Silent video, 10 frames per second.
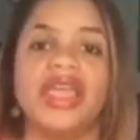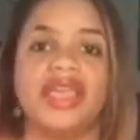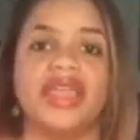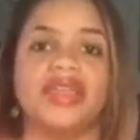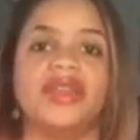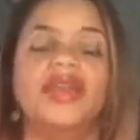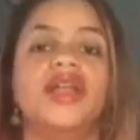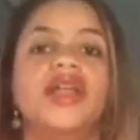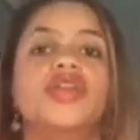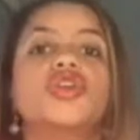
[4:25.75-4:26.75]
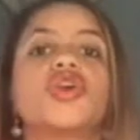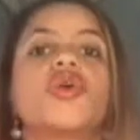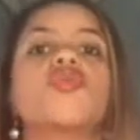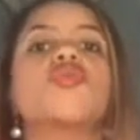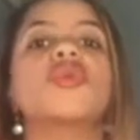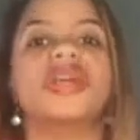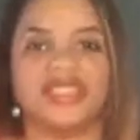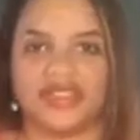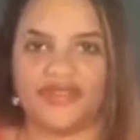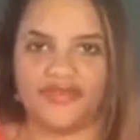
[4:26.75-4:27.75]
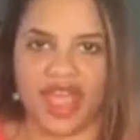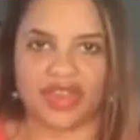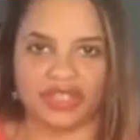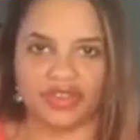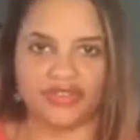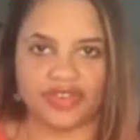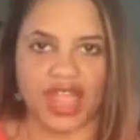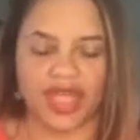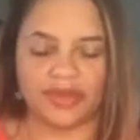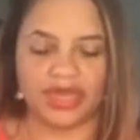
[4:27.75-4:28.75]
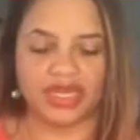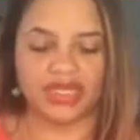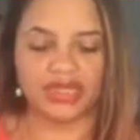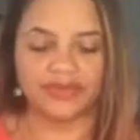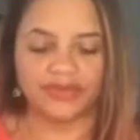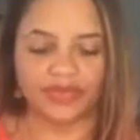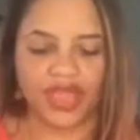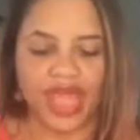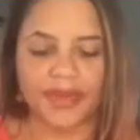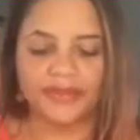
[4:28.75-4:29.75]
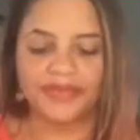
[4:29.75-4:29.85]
in your risk factor for diabetes, okay?